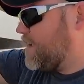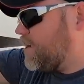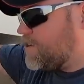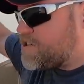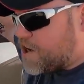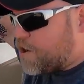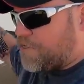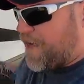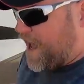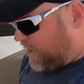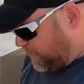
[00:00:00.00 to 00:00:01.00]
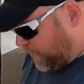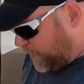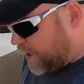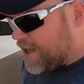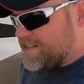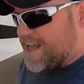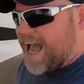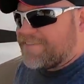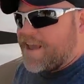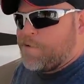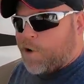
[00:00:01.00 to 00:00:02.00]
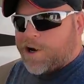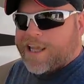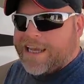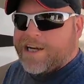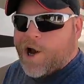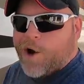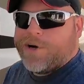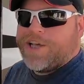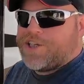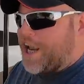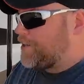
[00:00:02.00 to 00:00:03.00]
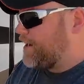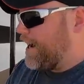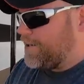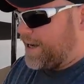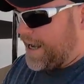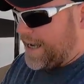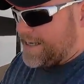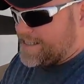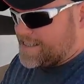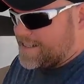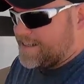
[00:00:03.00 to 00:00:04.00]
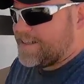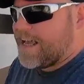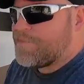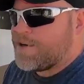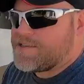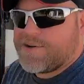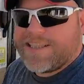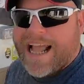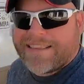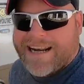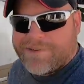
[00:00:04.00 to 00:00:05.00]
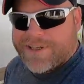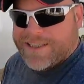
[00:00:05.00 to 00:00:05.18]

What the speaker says: still so thankful to have a working Onan generator, guys. I'm also glad that I